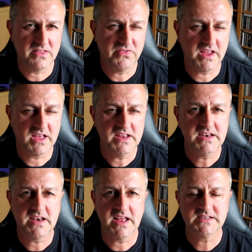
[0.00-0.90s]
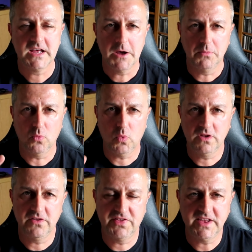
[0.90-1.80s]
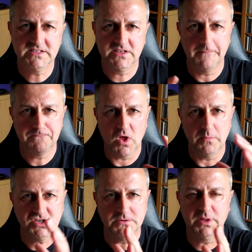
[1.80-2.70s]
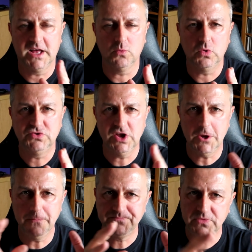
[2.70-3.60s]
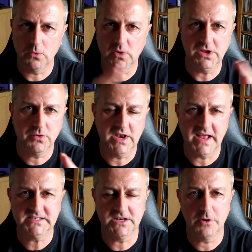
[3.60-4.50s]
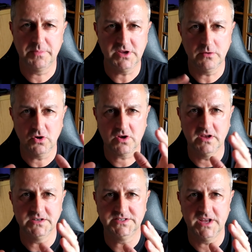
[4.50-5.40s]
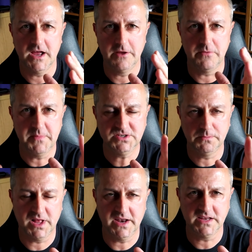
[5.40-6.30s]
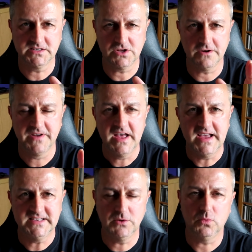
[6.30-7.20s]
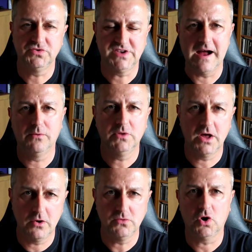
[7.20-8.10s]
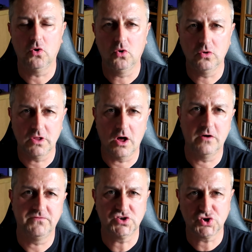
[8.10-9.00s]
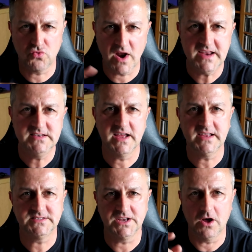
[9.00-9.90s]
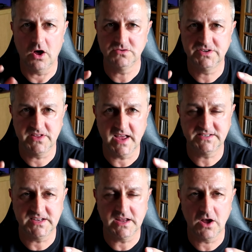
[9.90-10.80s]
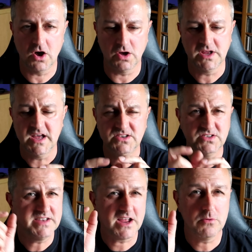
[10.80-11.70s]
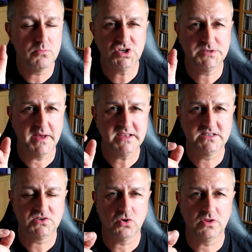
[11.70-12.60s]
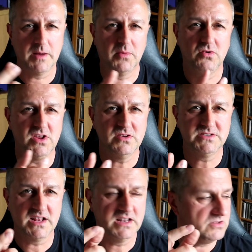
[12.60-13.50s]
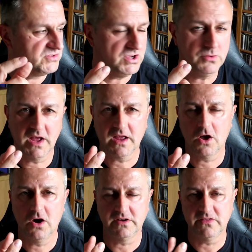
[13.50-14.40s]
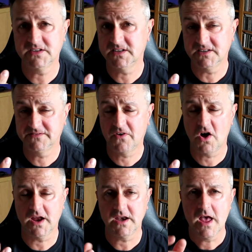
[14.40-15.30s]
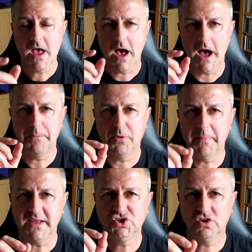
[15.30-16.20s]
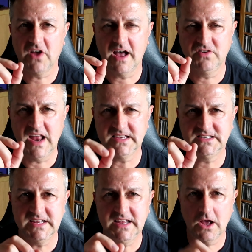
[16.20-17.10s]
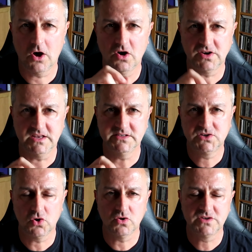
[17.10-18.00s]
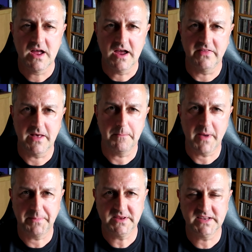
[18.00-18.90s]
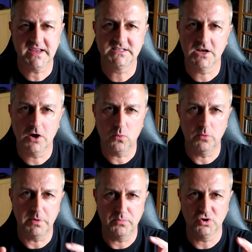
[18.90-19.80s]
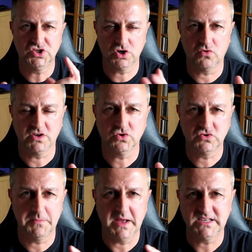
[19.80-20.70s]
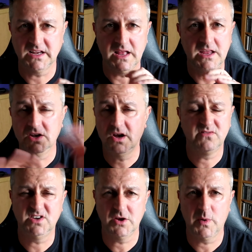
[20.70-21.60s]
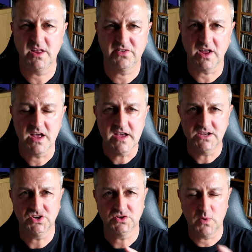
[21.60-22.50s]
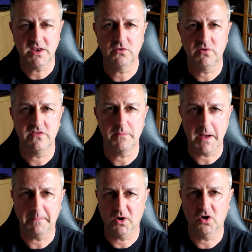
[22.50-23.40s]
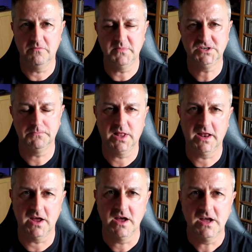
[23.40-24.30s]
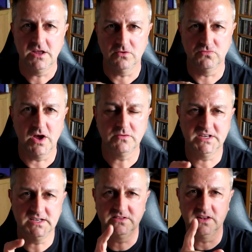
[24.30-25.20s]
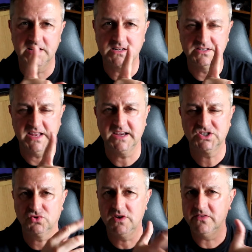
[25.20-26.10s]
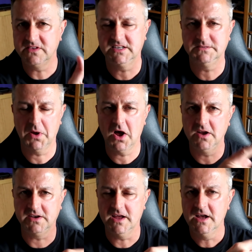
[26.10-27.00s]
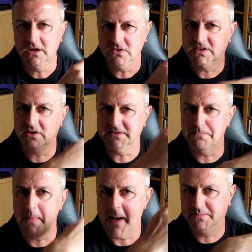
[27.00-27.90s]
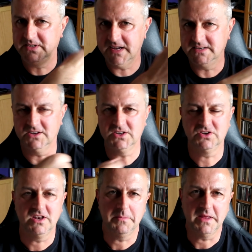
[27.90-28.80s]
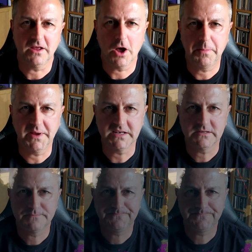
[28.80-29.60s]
I didn't think I needed it. But one of the things that Mission Planner will do when you connect it up and you look at uh, the mission planning stuff is it will download all of the terrain data onto the SD card. It doesn't take up much space at all. I'm only using a little 2 gig card in this and it's fine. Uh, but make sure you have an SD card installed and that mapping data will be pushed across automatically. You don't have to do anything. It's just when you're in the map part of mission planner you'll notice the little text screen that sits behind it. You'll see all this map data suddenly being copied.